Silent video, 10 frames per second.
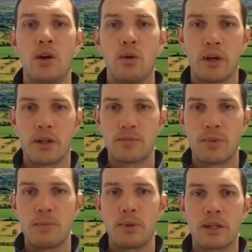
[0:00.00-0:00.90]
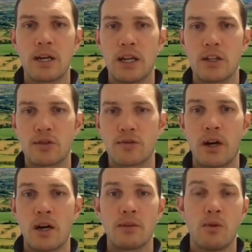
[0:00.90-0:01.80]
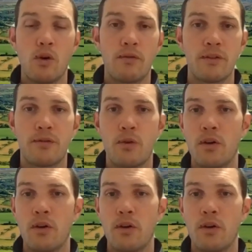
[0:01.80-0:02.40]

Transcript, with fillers: where there's people in college for over four,